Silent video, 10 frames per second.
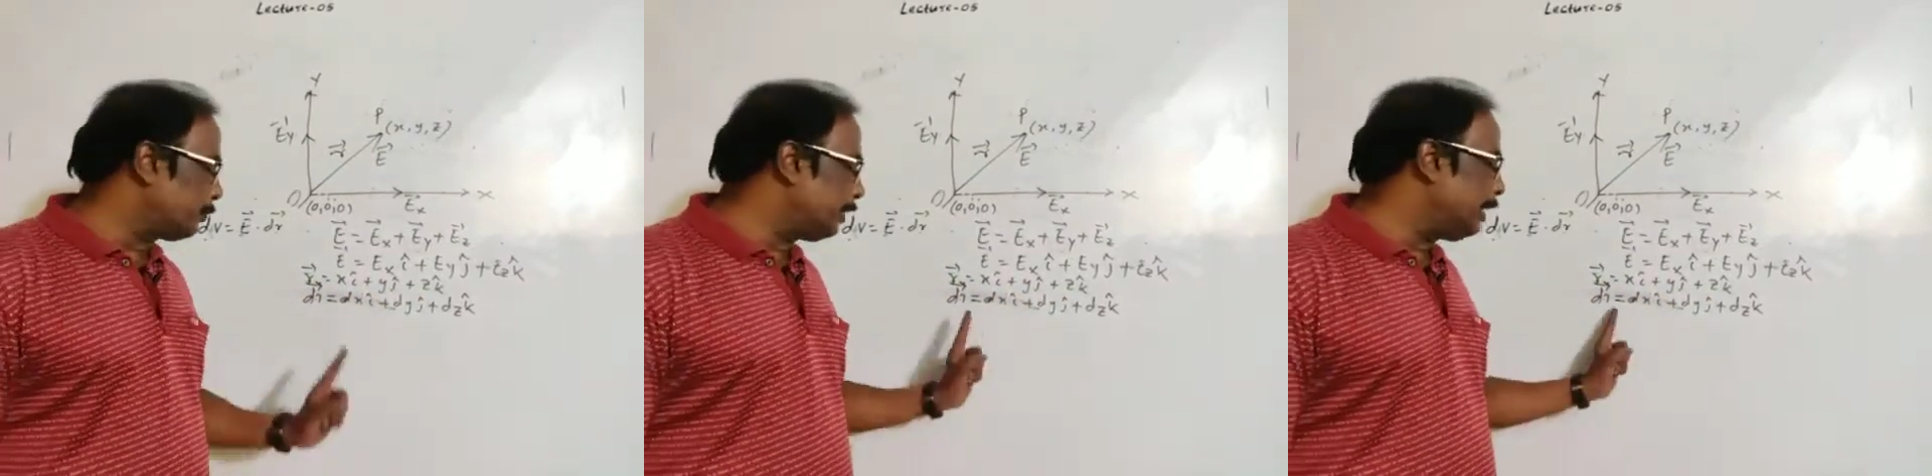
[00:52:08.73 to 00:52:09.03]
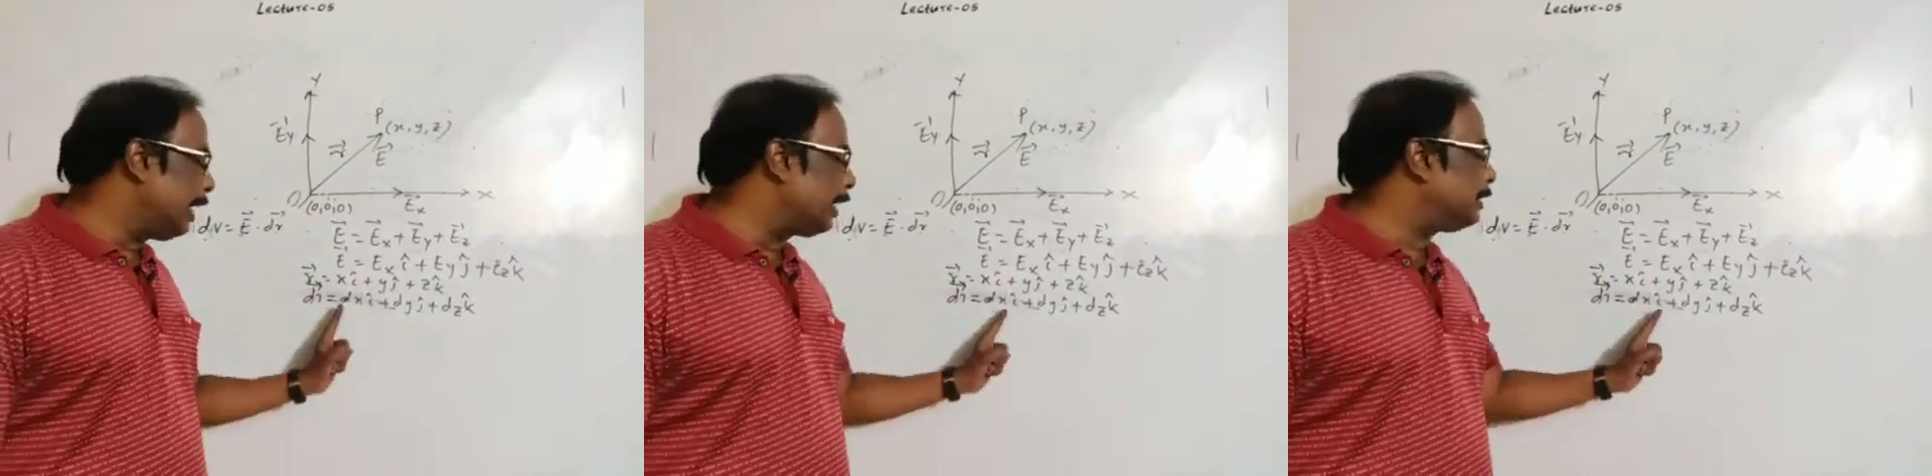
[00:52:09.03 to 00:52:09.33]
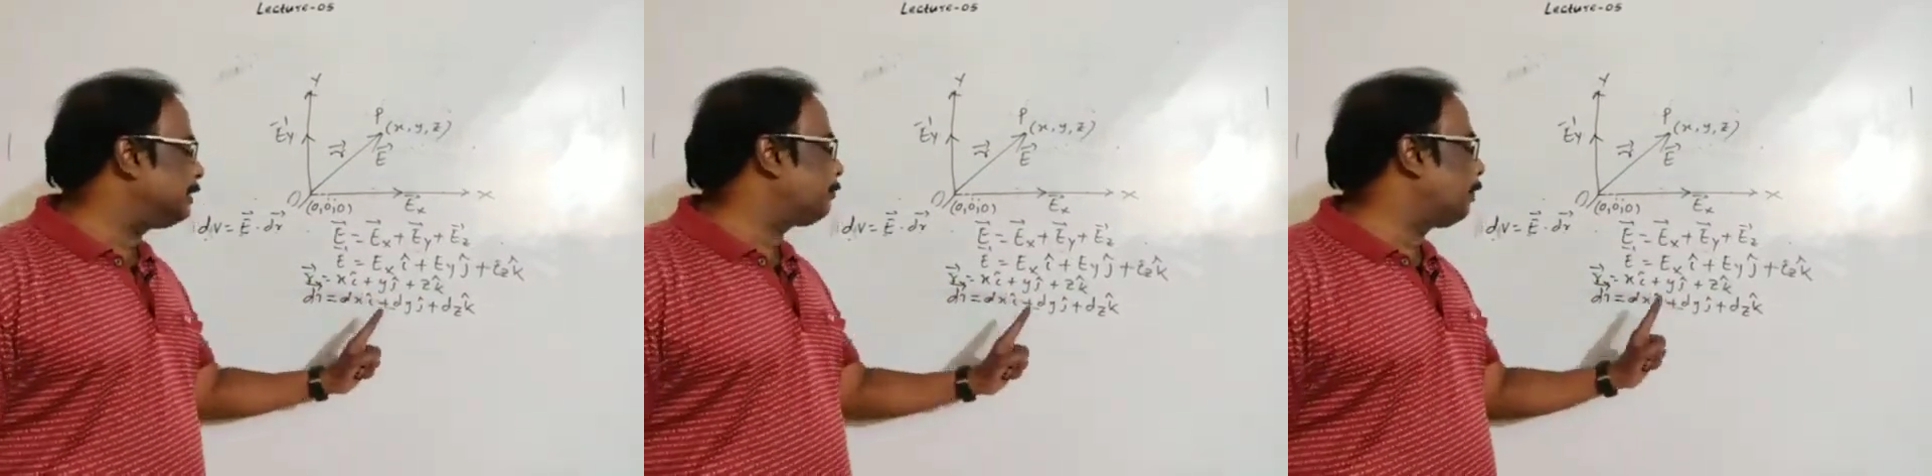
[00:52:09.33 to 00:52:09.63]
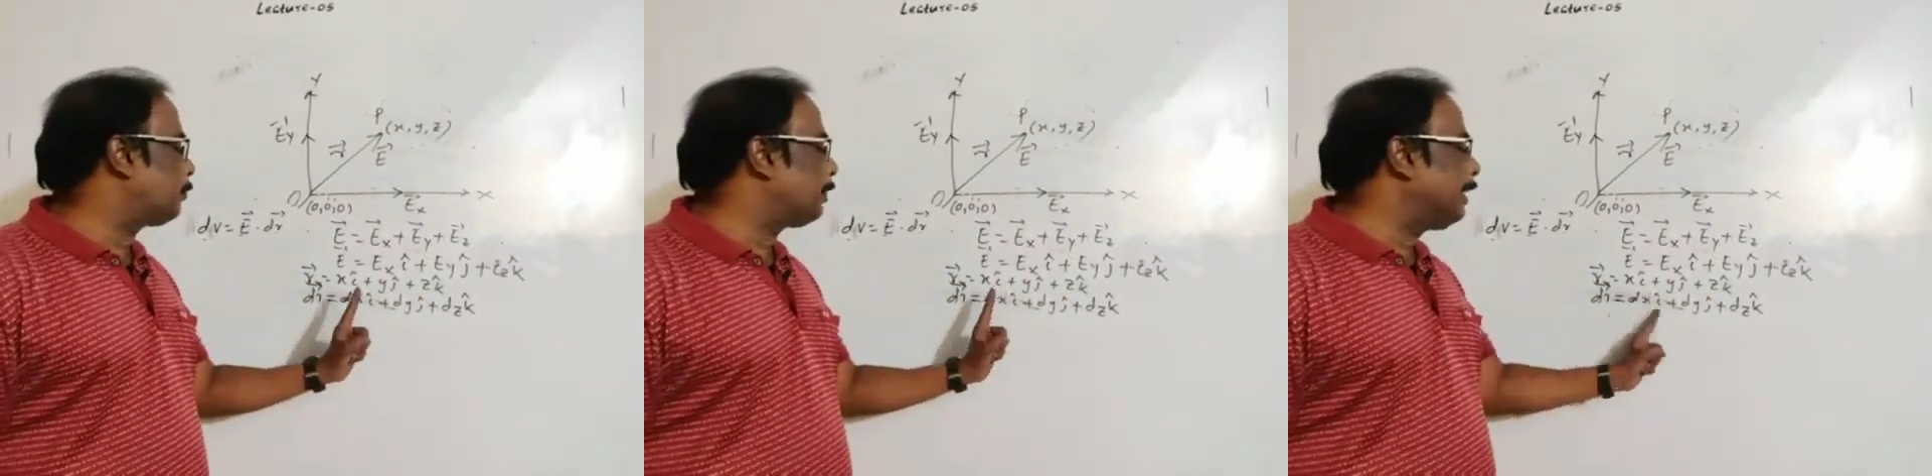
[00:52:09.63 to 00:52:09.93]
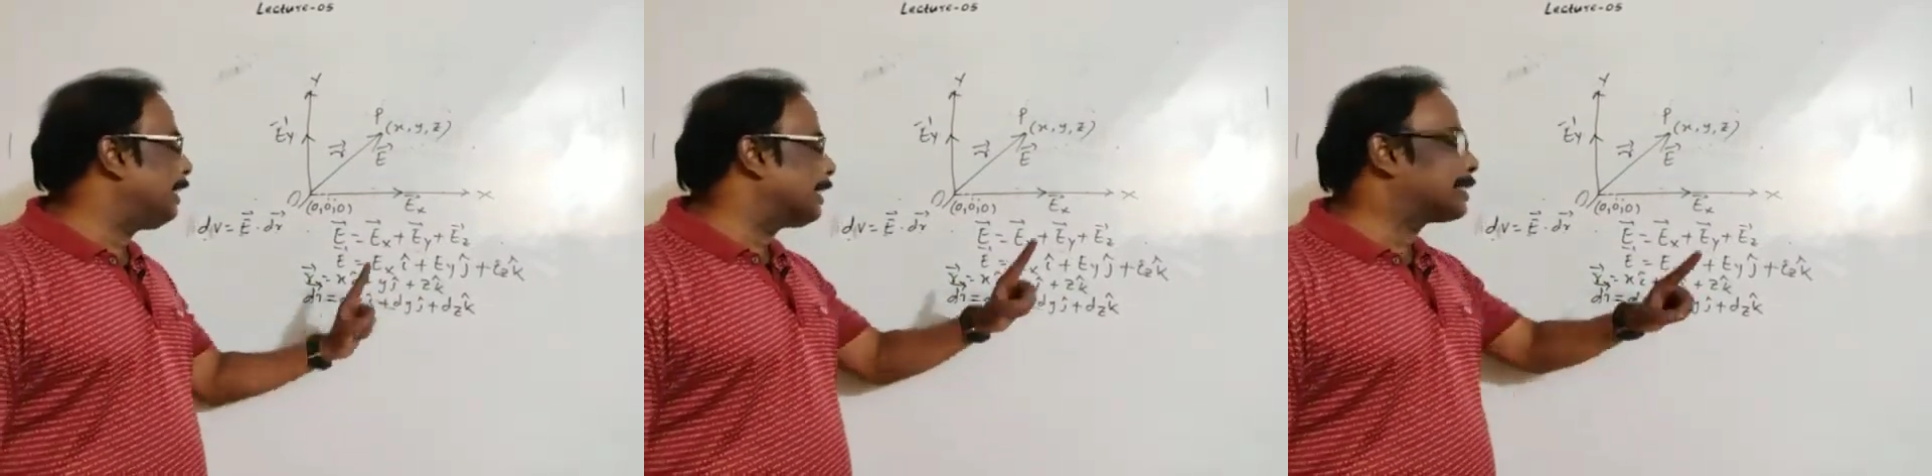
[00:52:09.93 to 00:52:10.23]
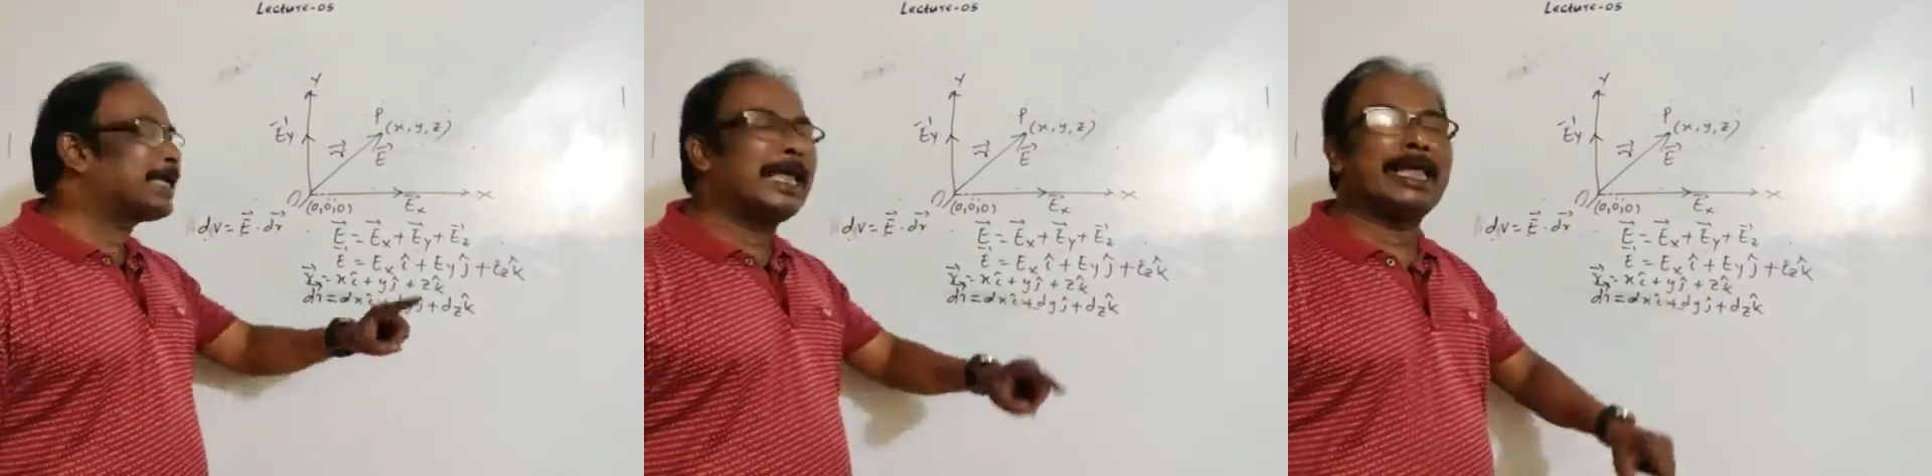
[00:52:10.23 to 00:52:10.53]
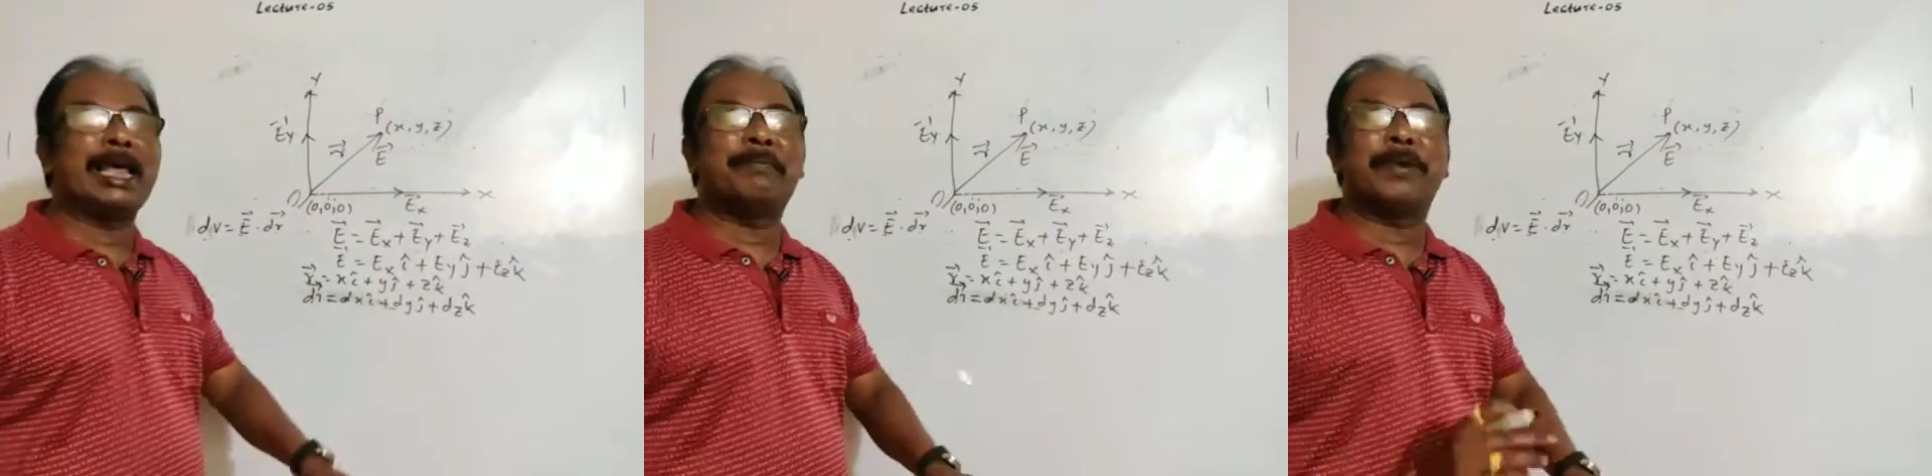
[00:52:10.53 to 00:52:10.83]
So dr is equal to
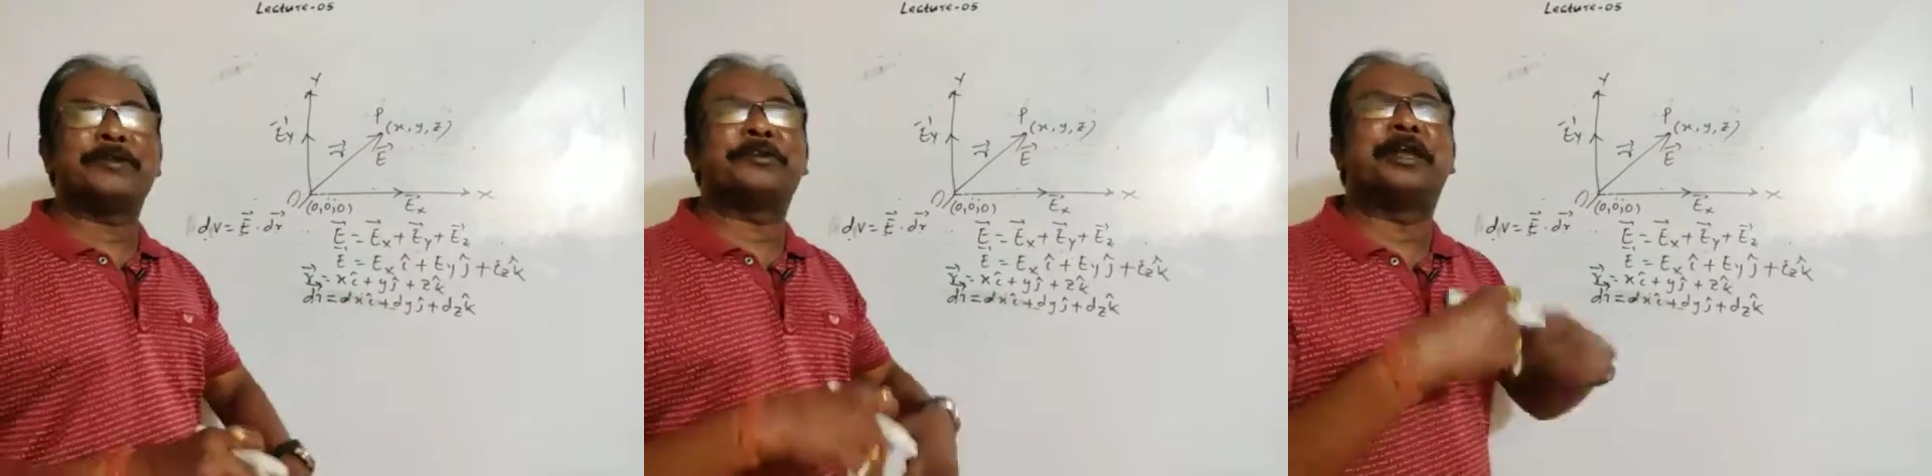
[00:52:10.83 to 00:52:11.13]
dxi cap plus